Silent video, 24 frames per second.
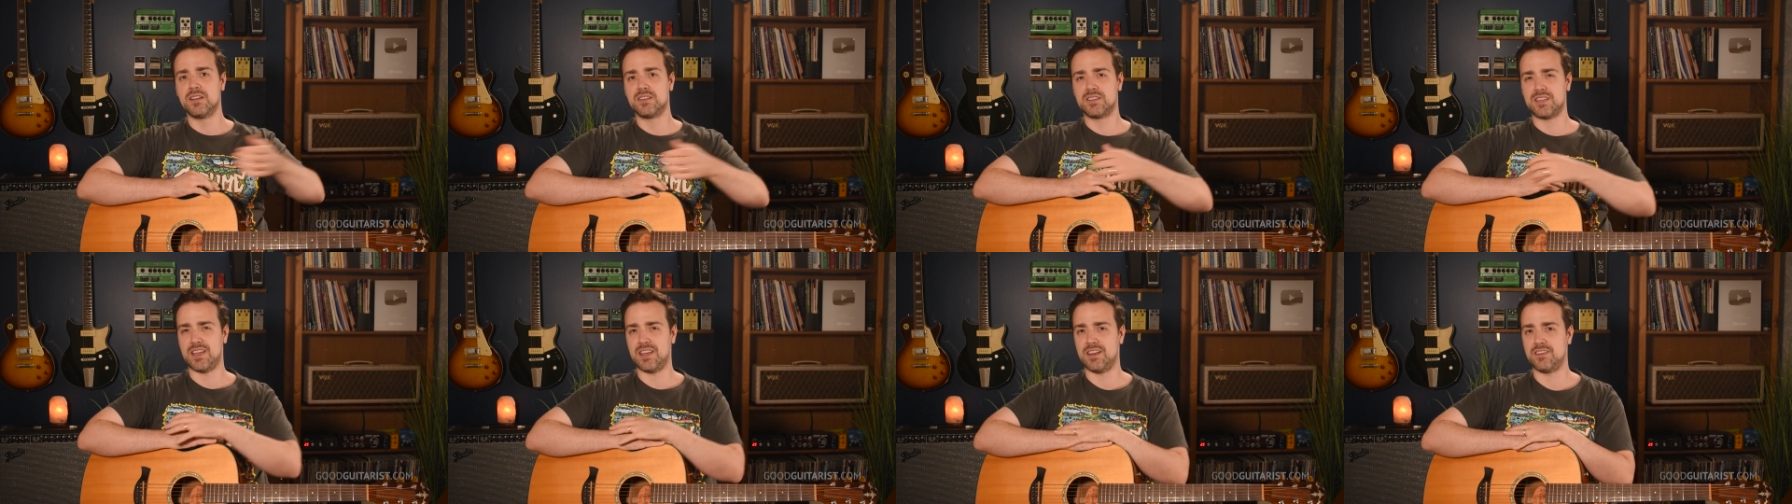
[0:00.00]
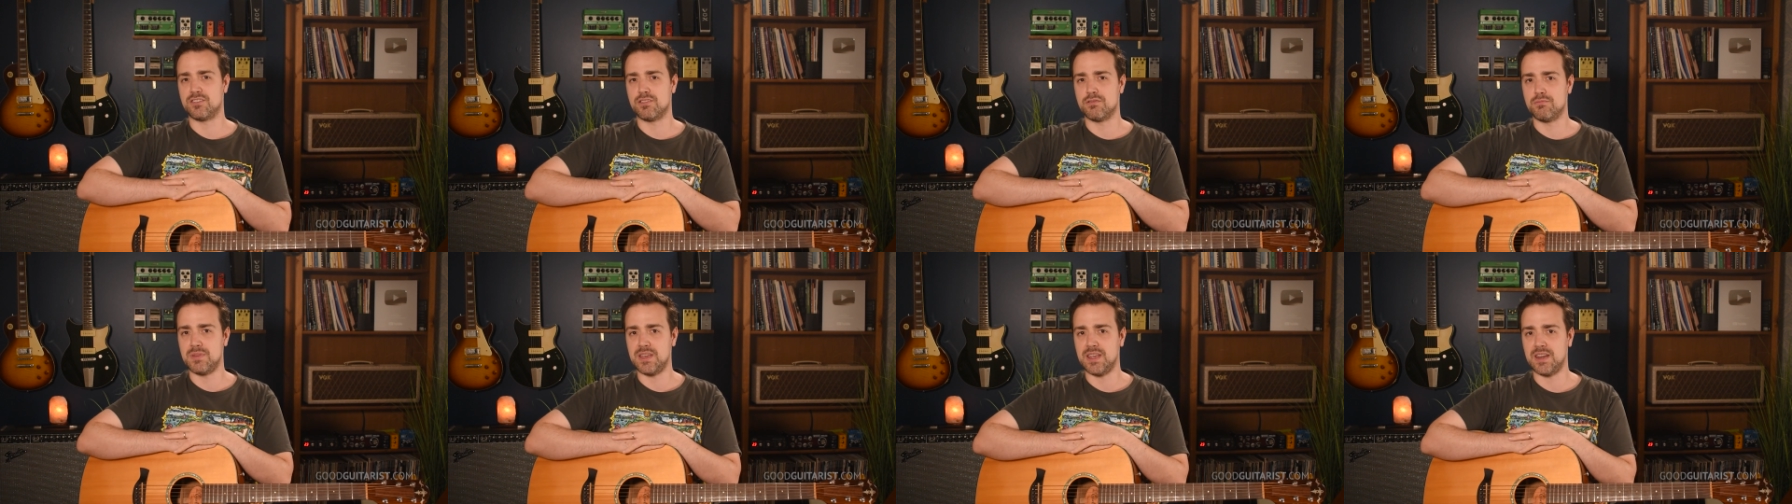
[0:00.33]
to
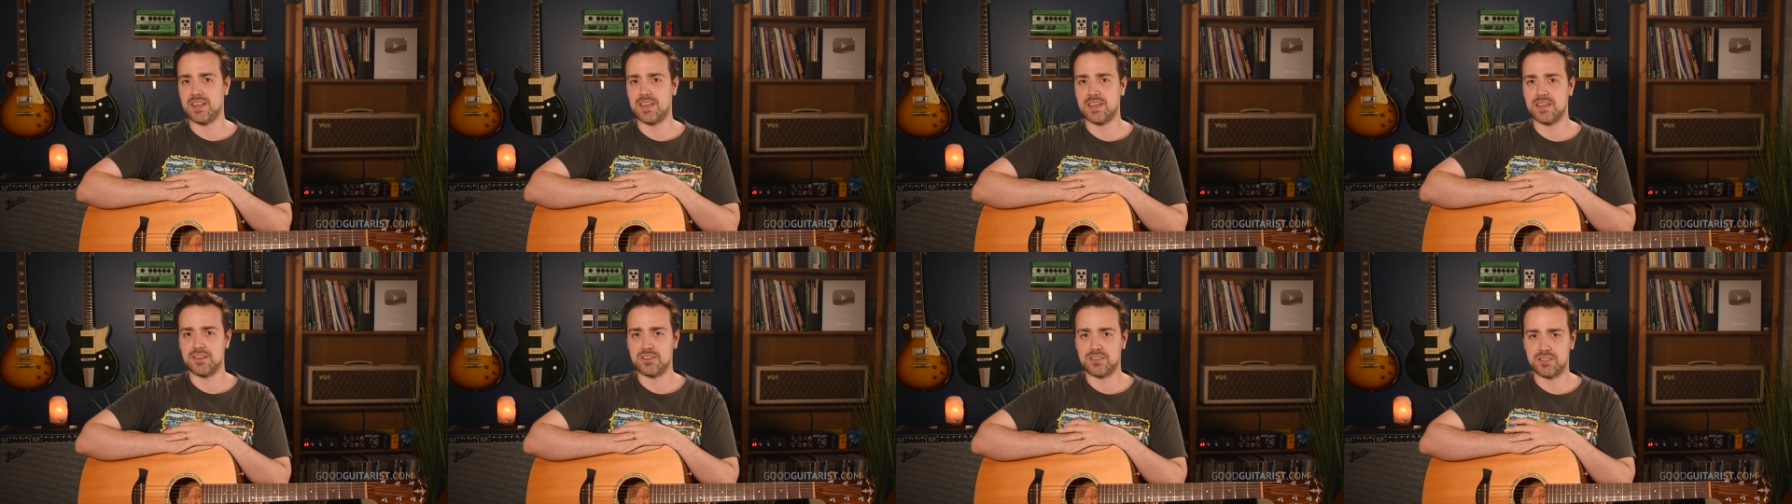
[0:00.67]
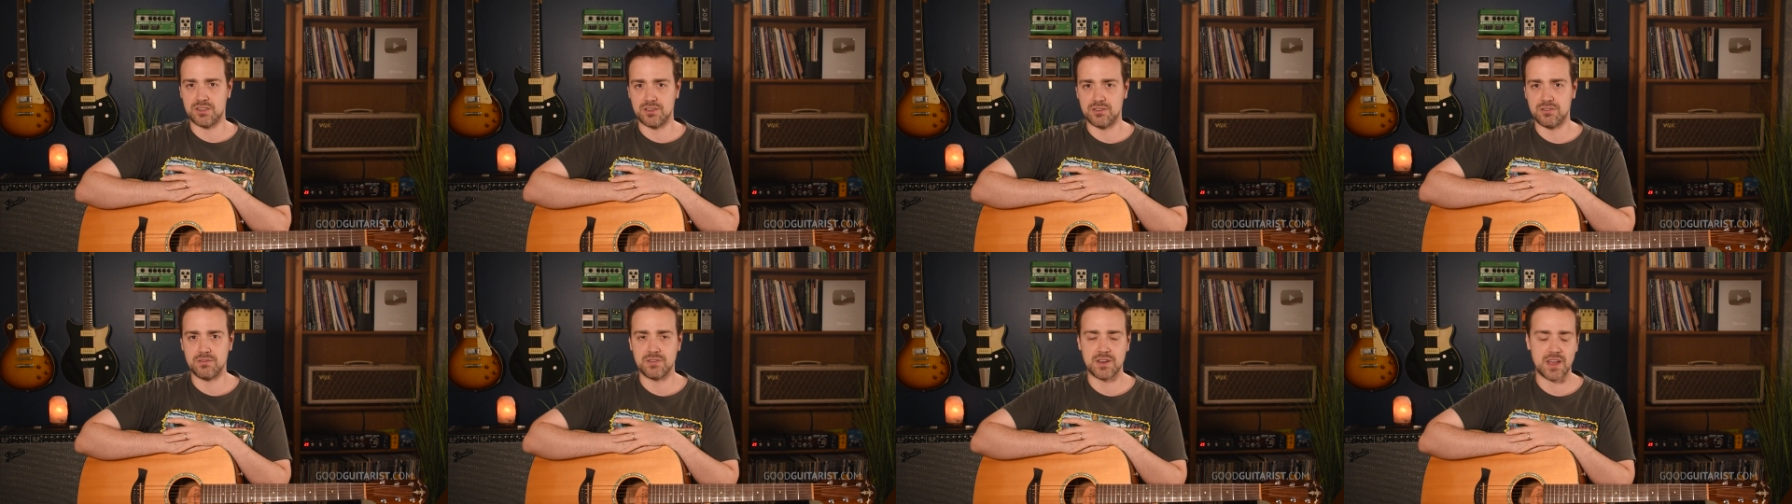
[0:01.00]
intermediate
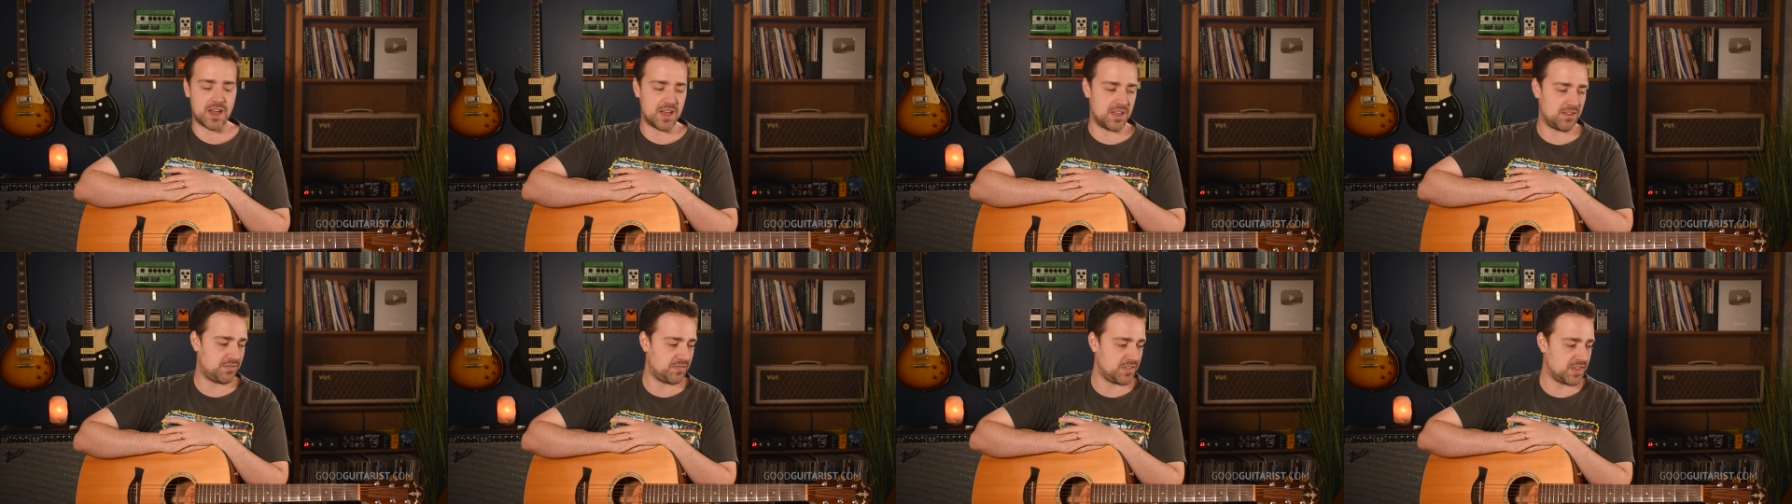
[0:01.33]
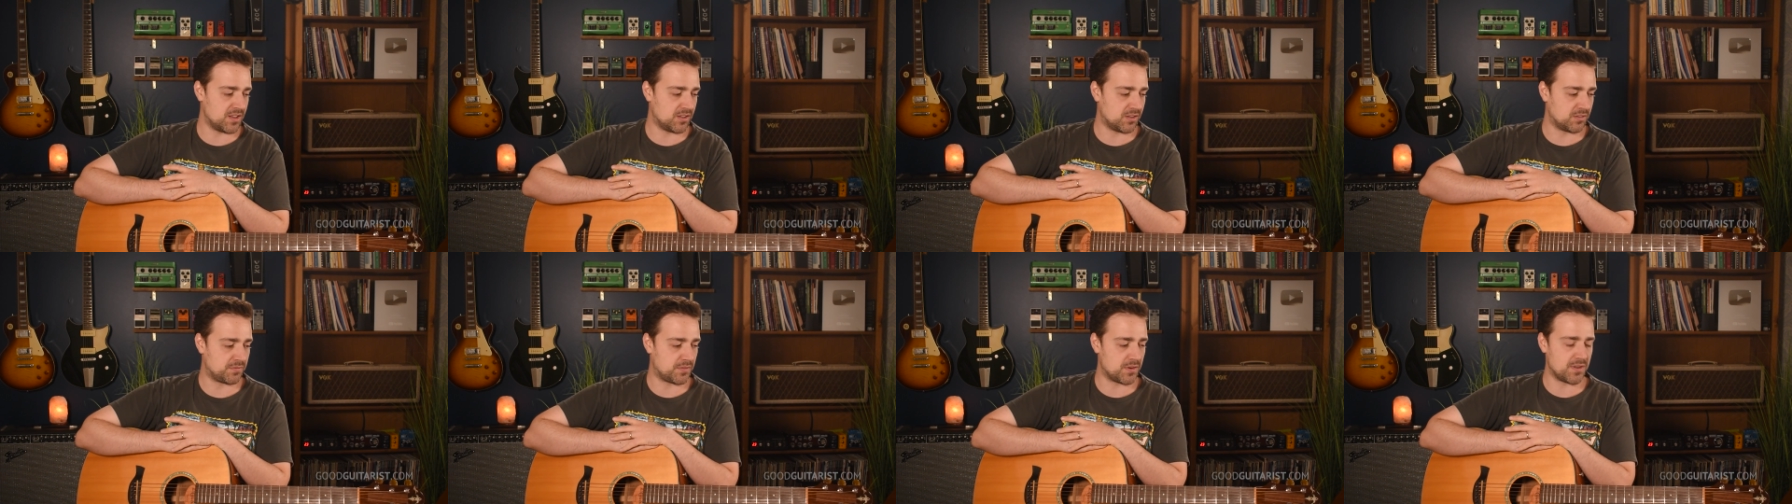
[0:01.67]
tune, I
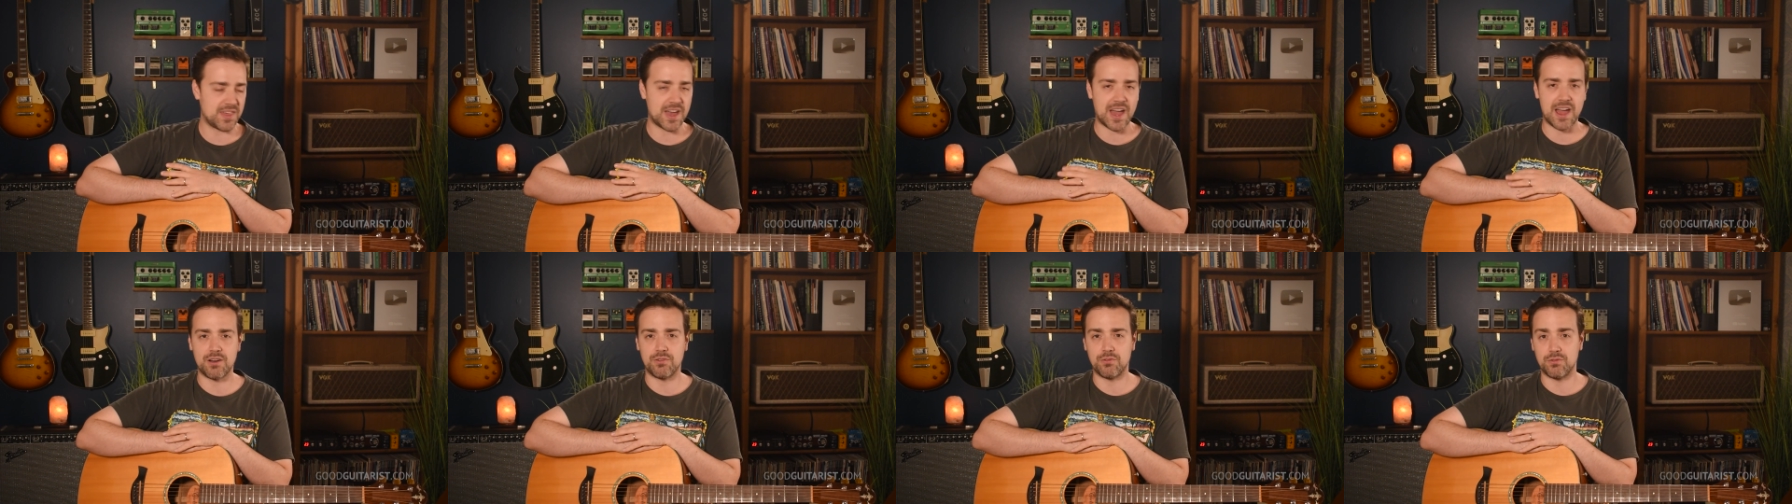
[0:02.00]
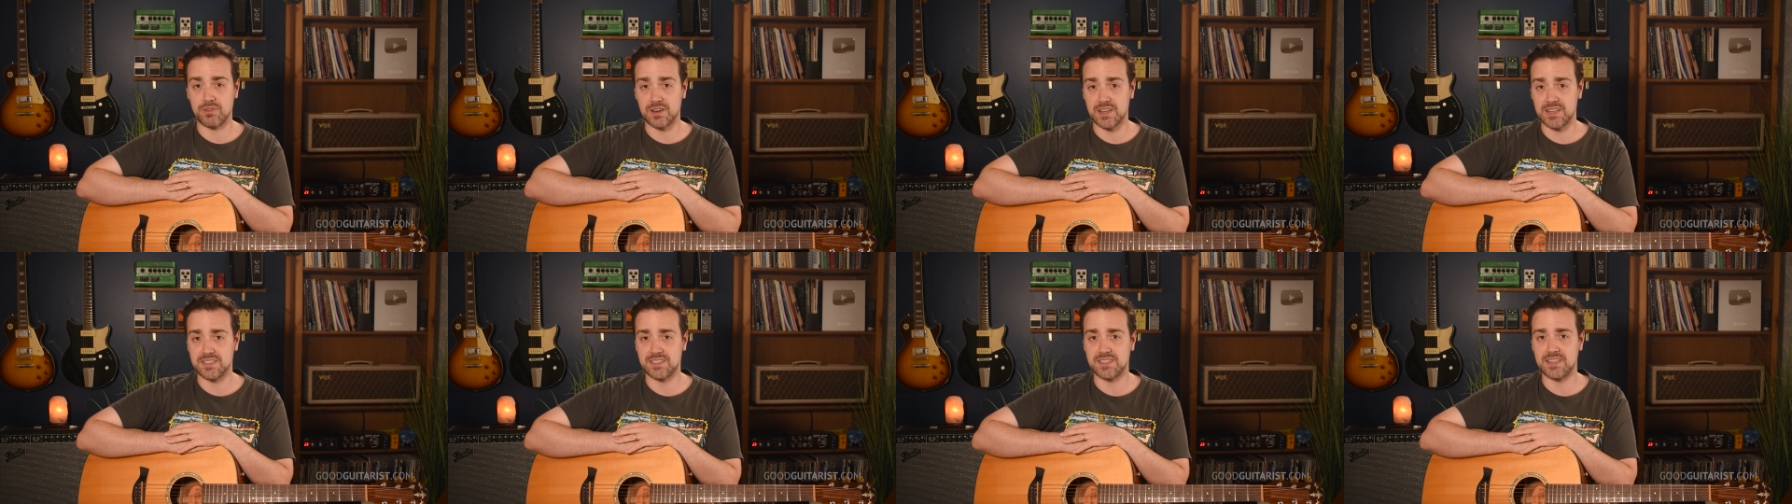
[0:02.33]
feel, for that
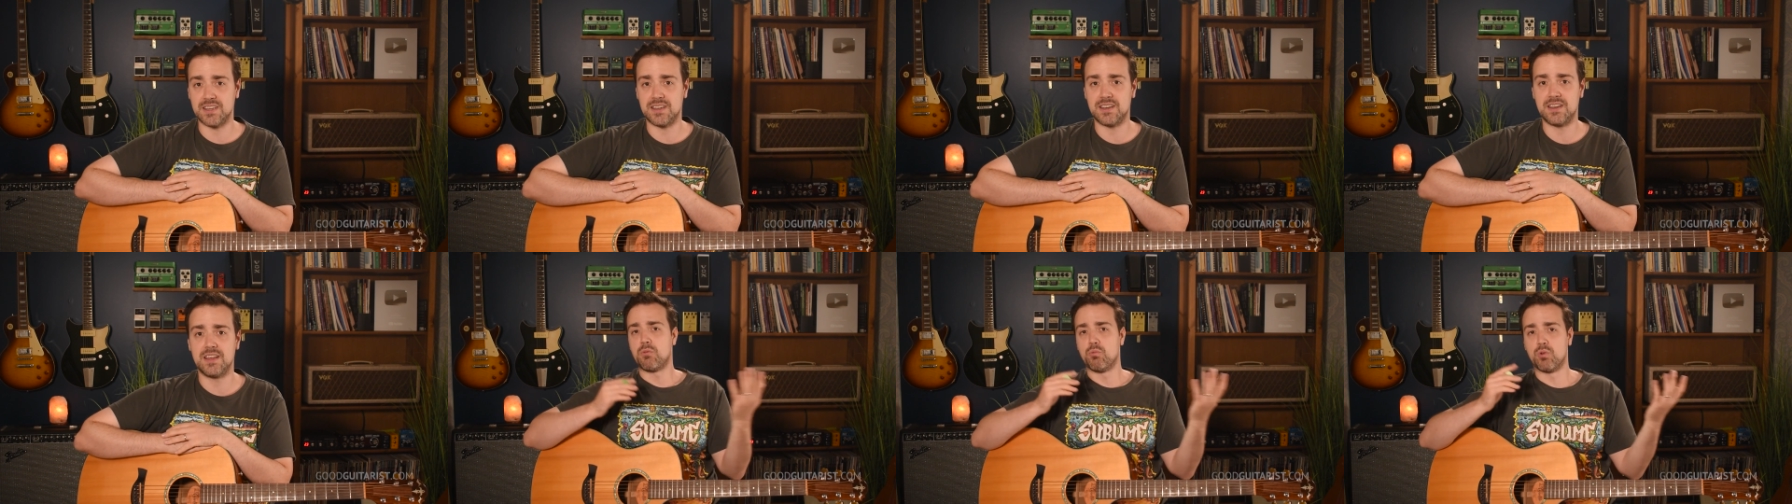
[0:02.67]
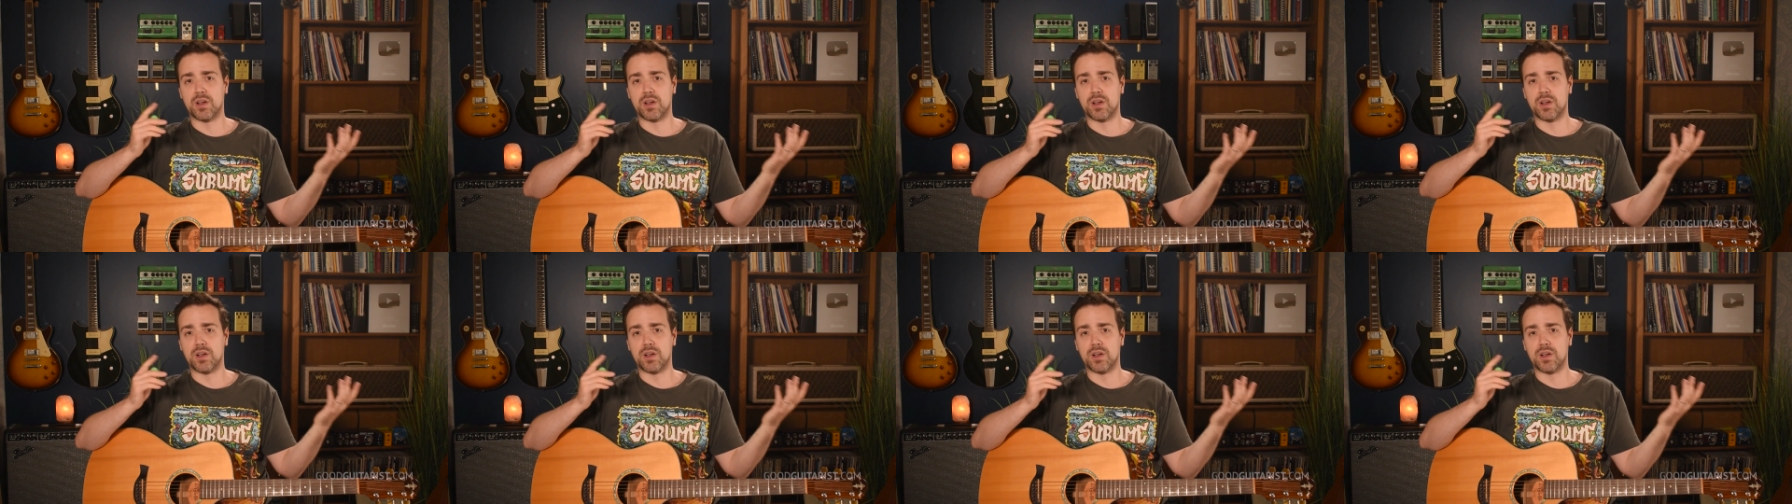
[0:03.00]
reason.